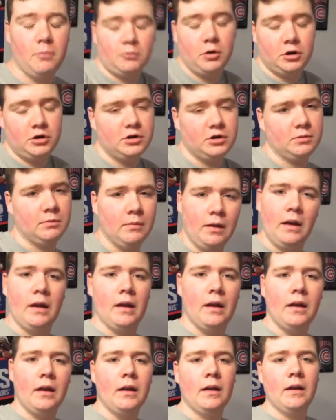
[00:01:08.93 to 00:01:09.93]
which
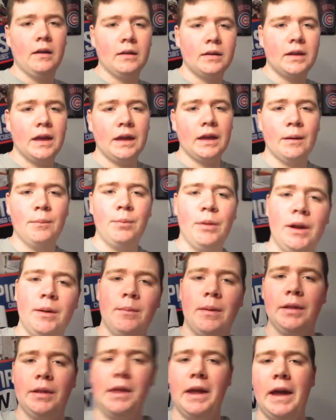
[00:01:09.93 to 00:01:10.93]
can't complain
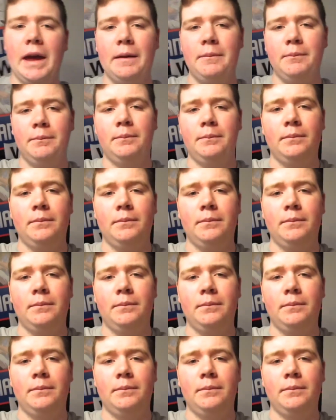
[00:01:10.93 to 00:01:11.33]
about that.